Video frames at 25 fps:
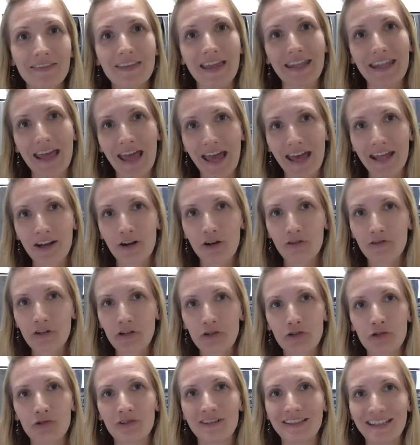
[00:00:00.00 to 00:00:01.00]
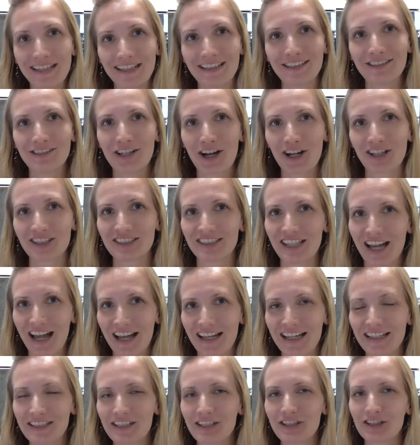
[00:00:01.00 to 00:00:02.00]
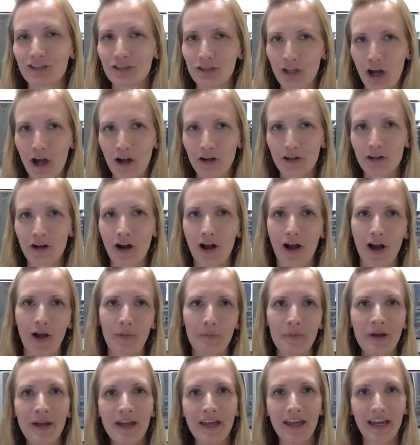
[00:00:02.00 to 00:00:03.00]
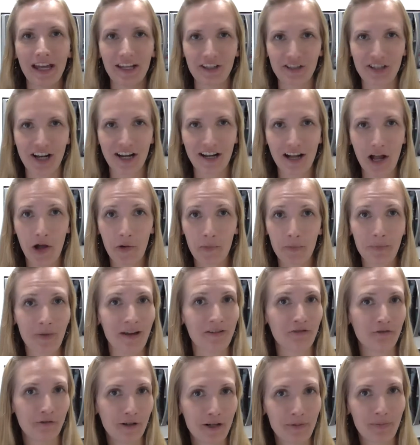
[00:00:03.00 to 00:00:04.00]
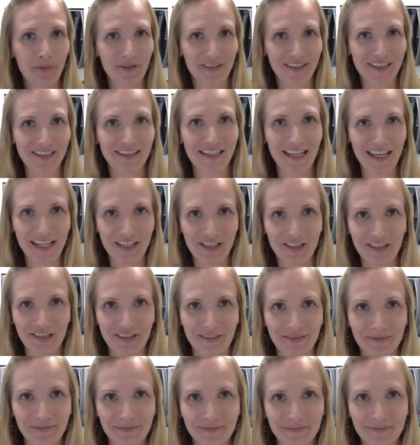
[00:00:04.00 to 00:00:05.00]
then head over to digdogdiet.com and check out my free presentation.